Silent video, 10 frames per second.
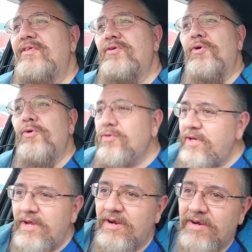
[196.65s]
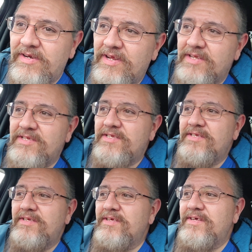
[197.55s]
the whole year. It's
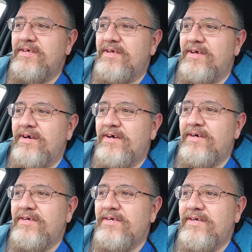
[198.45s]
uh,